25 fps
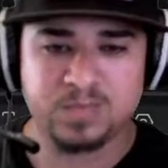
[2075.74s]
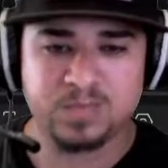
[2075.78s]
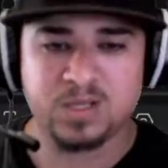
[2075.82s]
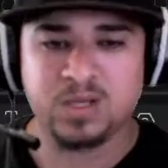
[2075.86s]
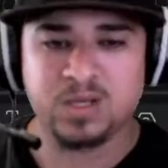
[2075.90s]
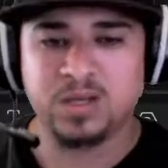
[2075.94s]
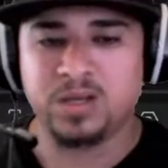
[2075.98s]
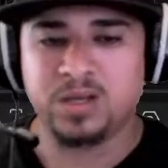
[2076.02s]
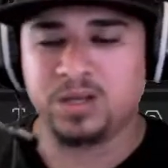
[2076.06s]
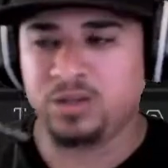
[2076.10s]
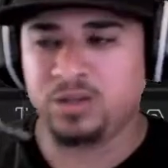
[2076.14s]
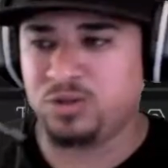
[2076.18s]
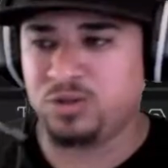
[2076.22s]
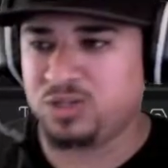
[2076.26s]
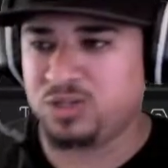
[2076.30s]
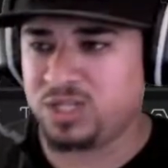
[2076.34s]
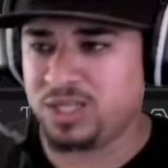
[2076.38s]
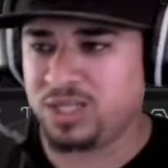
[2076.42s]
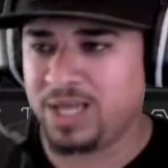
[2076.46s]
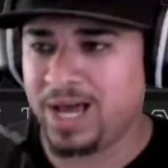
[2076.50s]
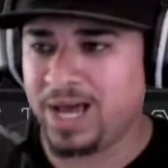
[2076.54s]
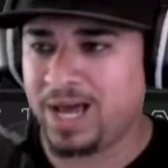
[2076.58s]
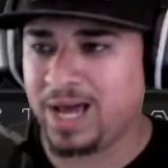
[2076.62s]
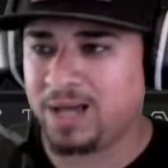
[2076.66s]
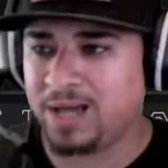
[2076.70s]
You see
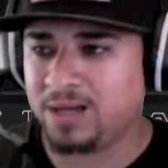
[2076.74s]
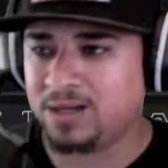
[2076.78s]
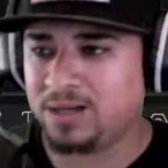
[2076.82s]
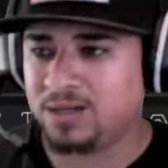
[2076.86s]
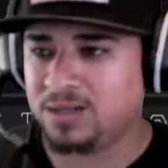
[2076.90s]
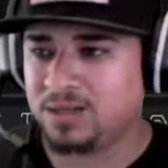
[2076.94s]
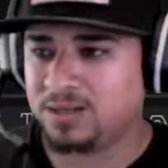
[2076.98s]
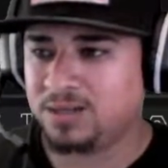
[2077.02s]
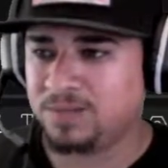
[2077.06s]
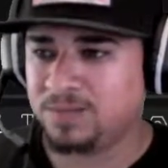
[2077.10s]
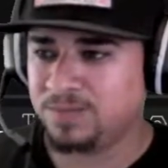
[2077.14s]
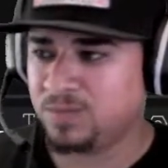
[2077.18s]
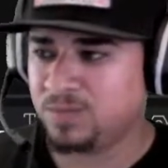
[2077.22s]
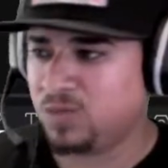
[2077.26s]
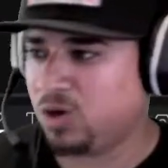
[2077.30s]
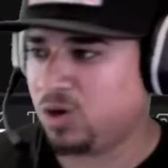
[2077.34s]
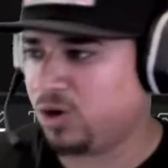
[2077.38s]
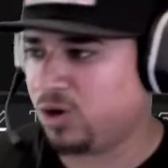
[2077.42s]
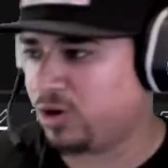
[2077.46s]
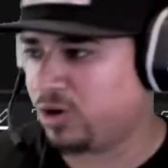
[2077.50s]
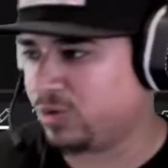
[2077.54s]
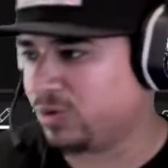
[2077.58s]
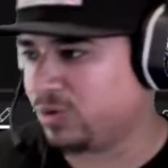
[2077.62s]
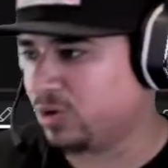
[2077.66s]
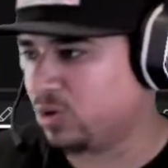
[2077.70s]
that? Hold
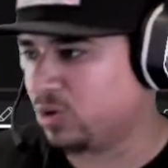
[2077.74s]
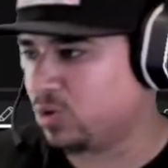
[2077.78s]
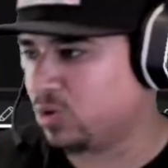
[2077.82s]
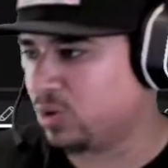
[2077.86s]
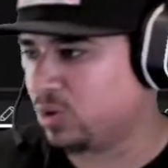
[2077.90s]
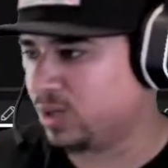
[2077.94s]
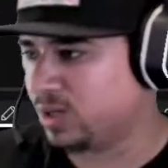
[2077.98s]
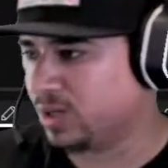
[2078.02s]
on real quick.